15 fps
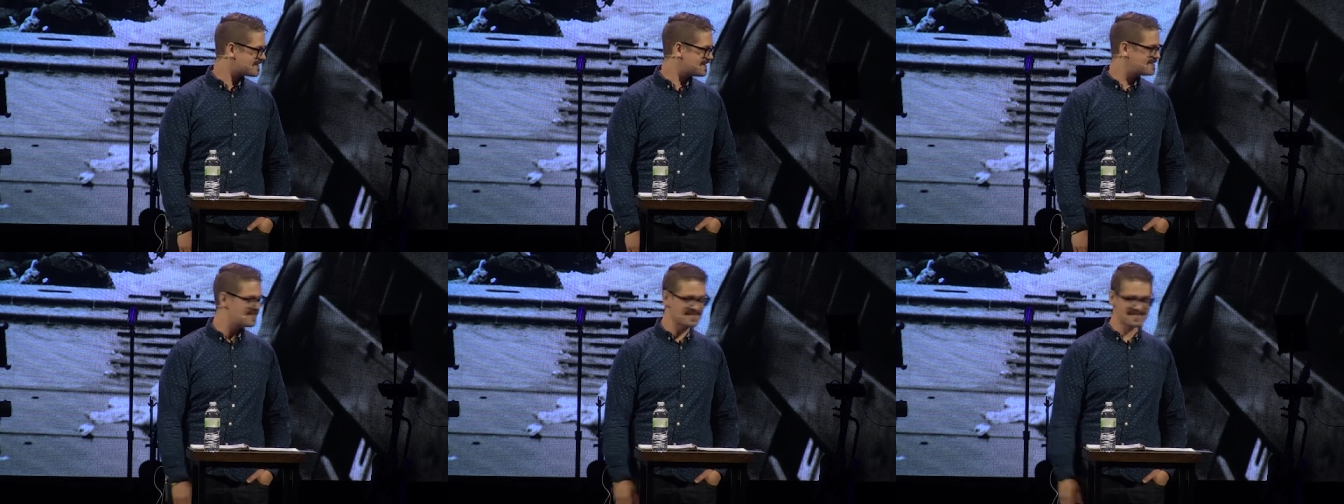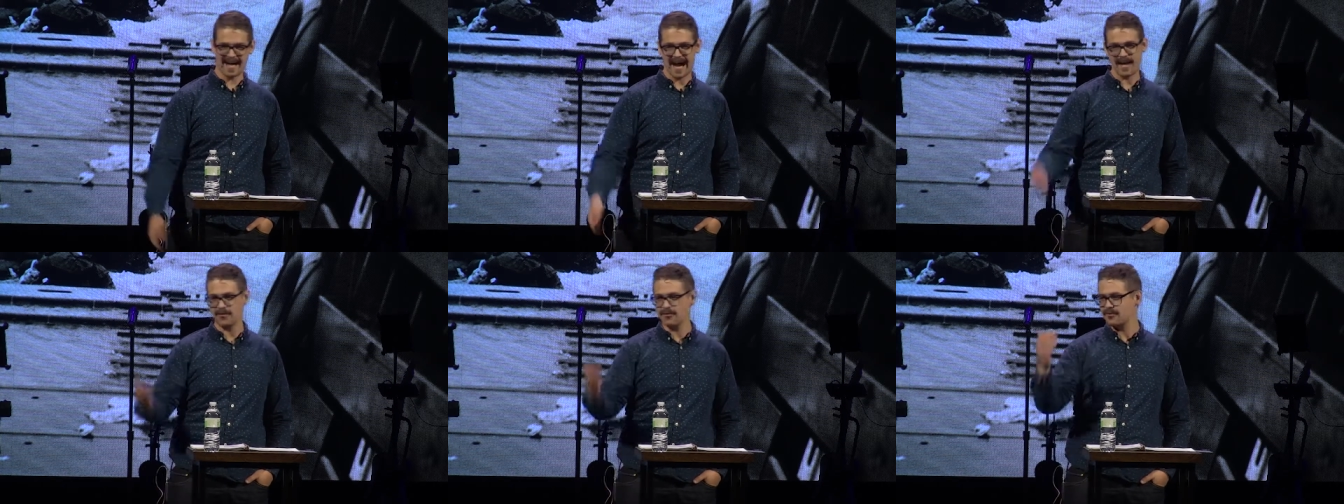He says,
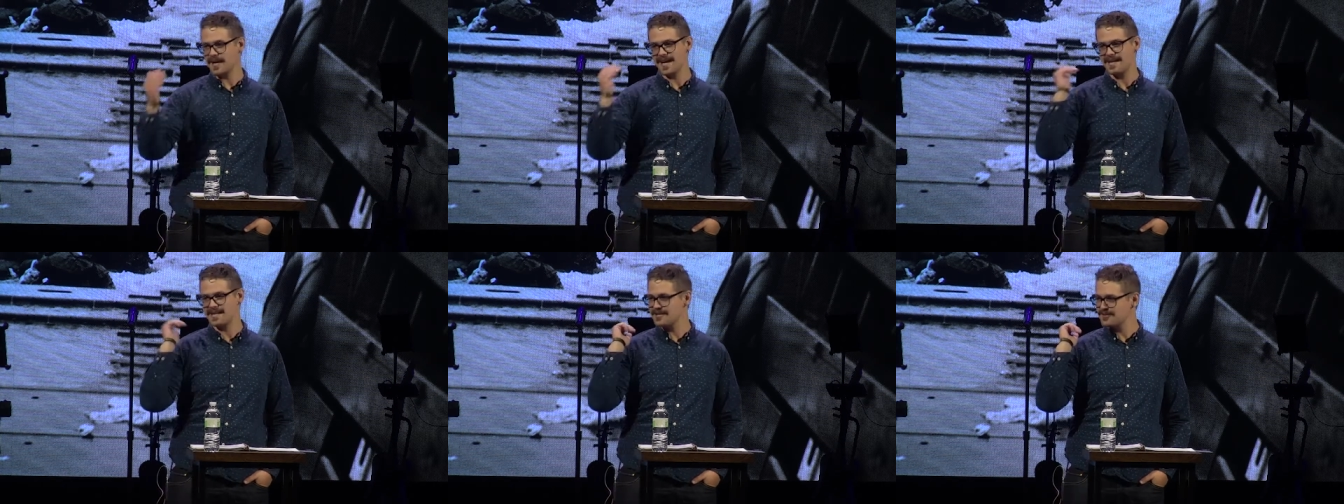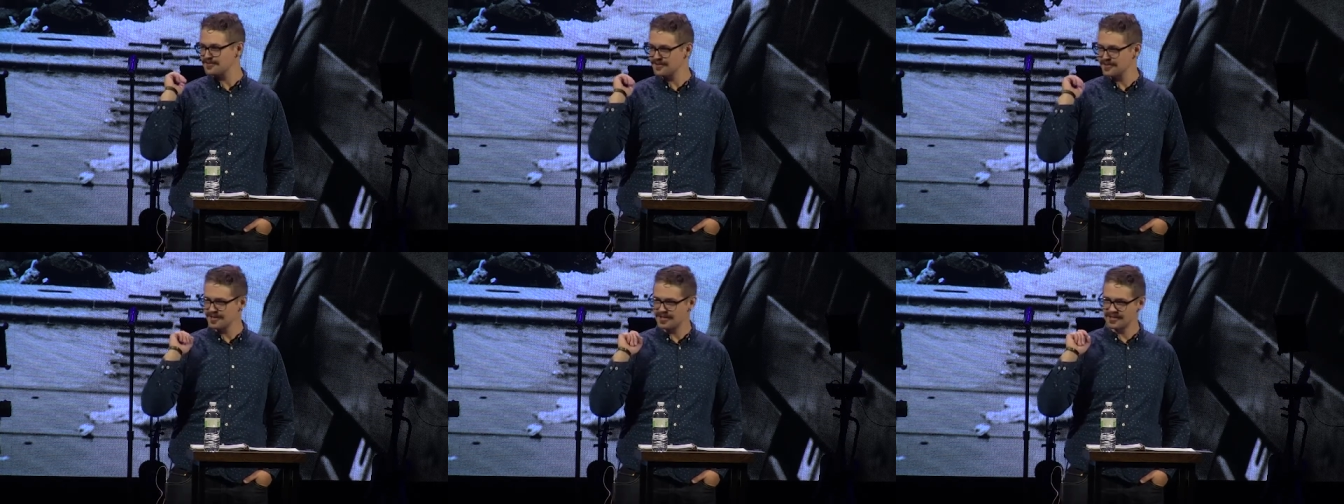I created
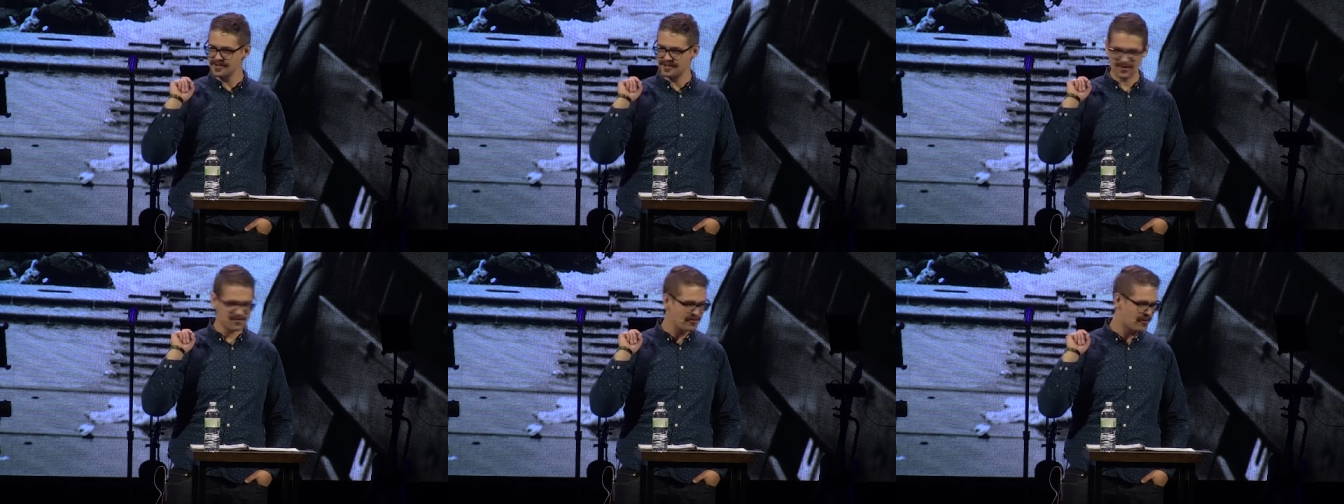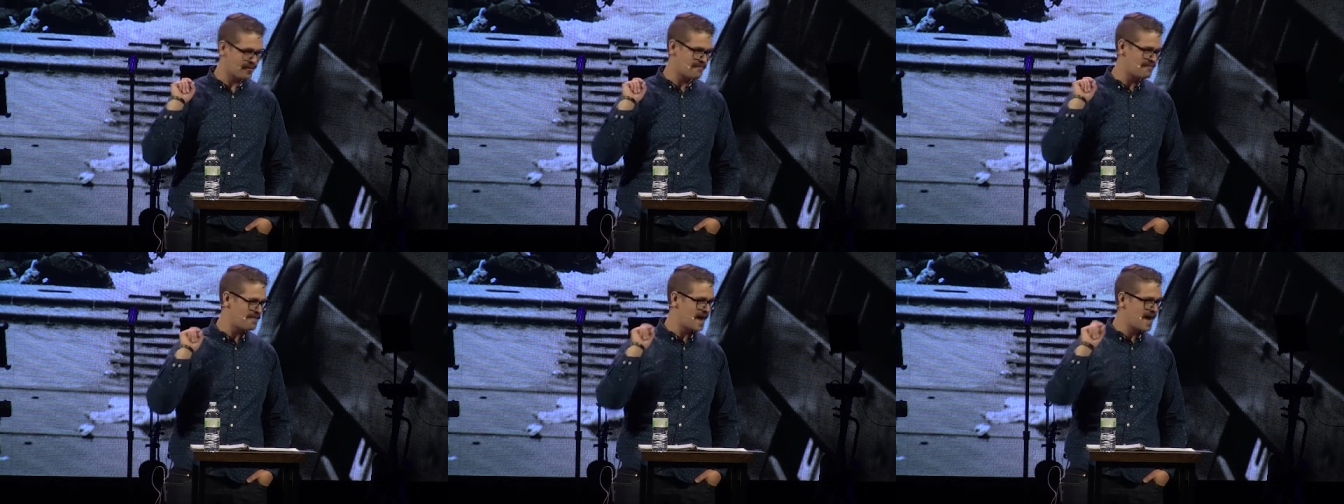you. You are
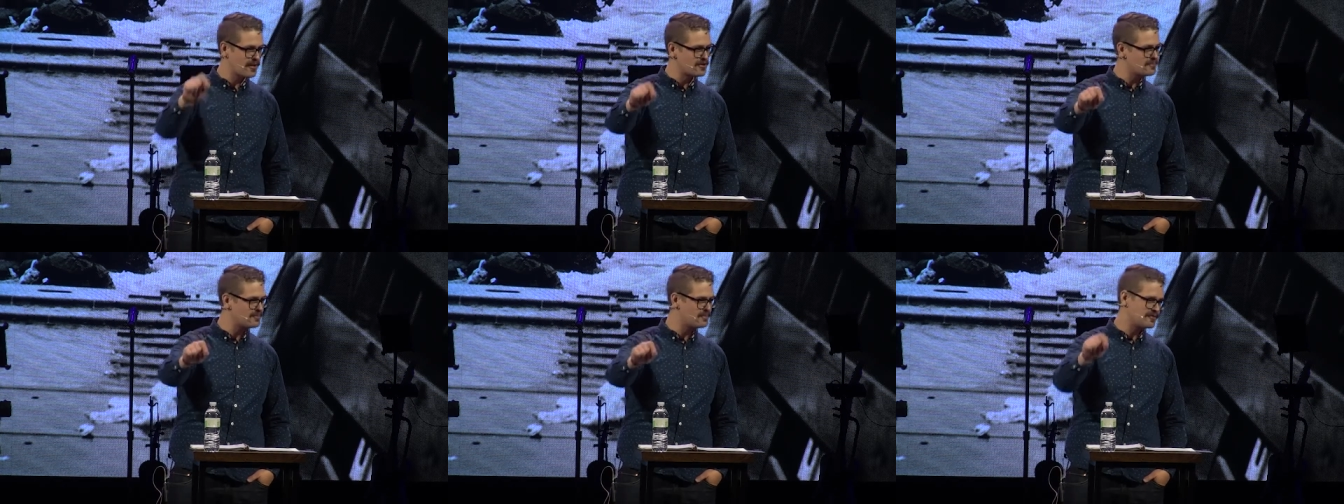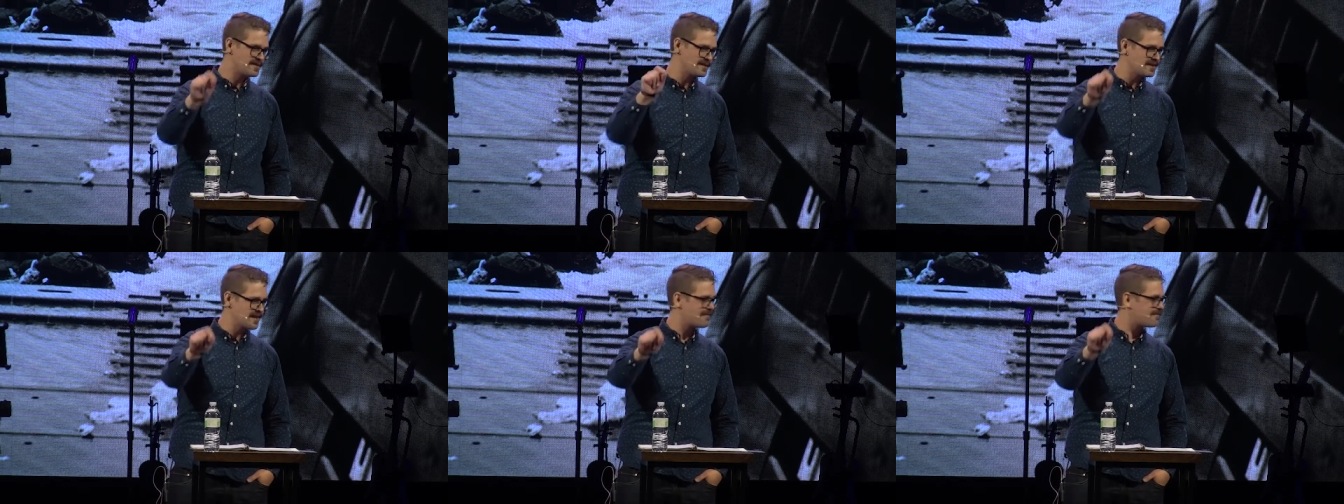valuable
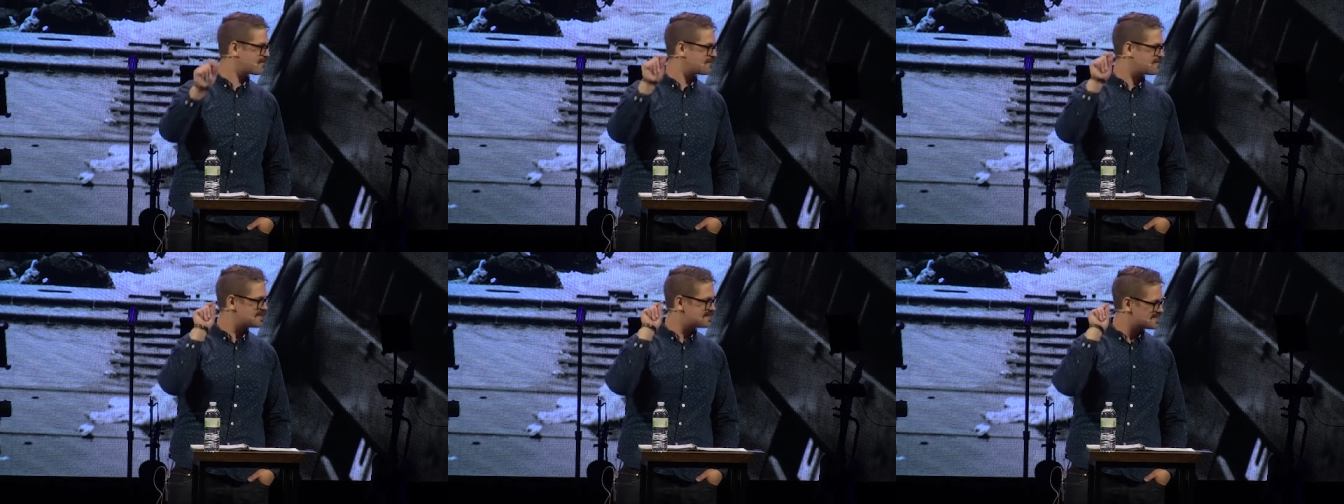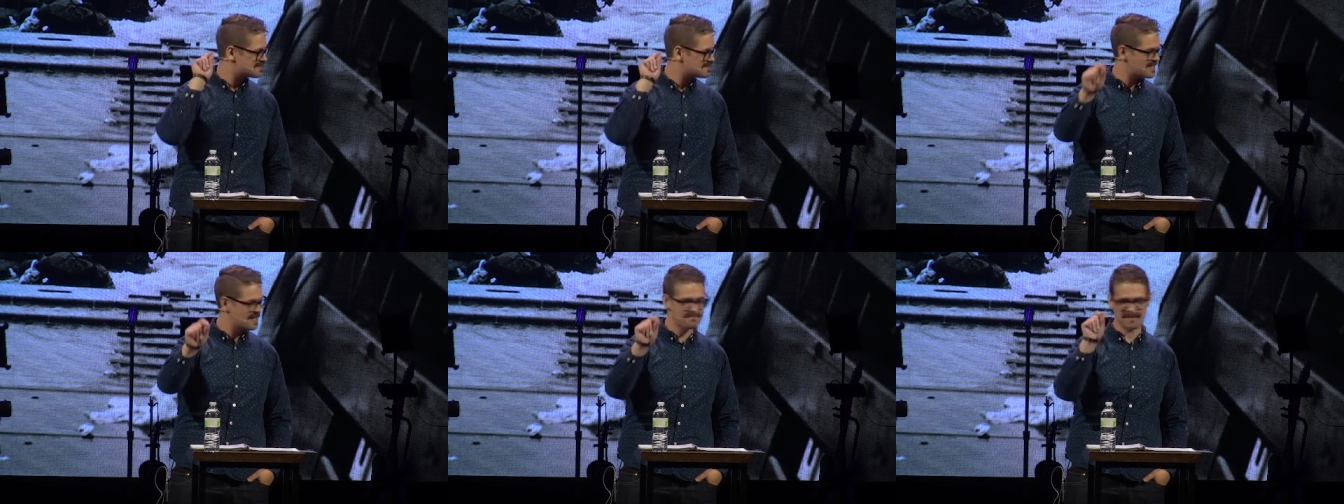enough for me to
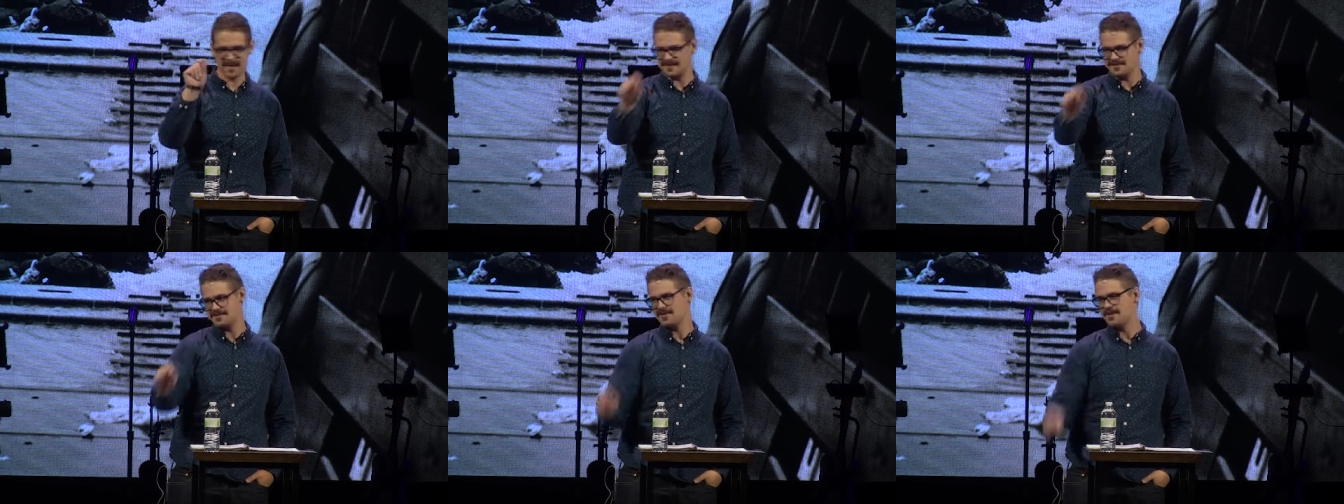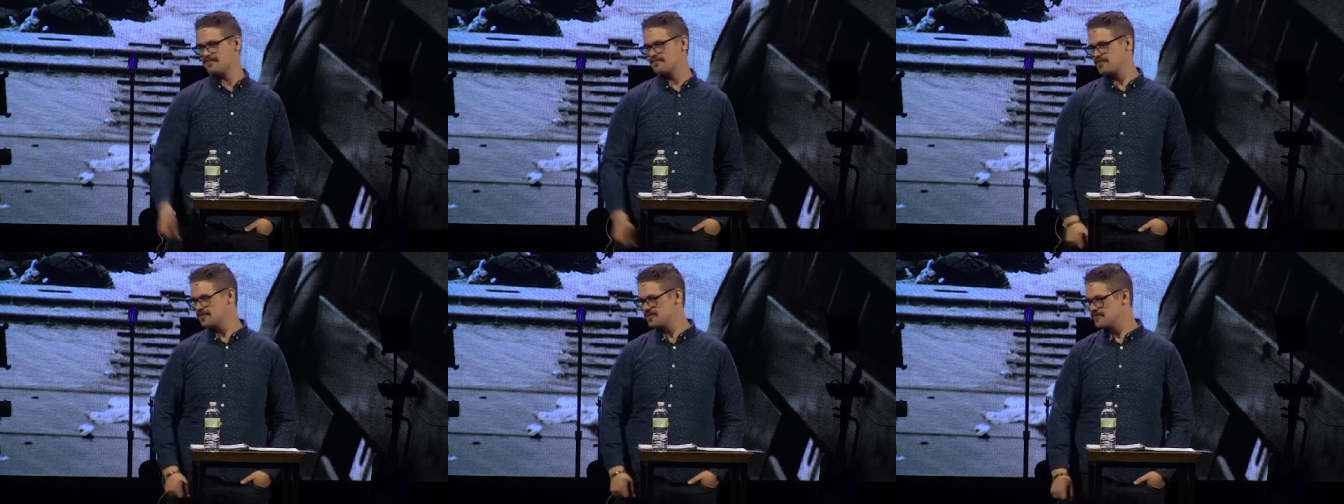send my
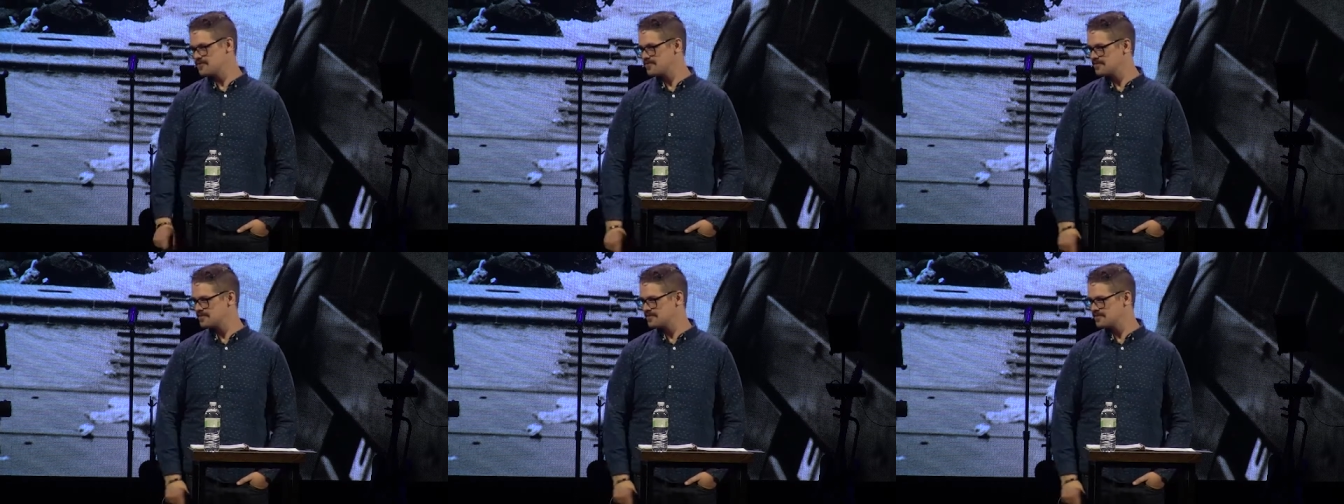son for you.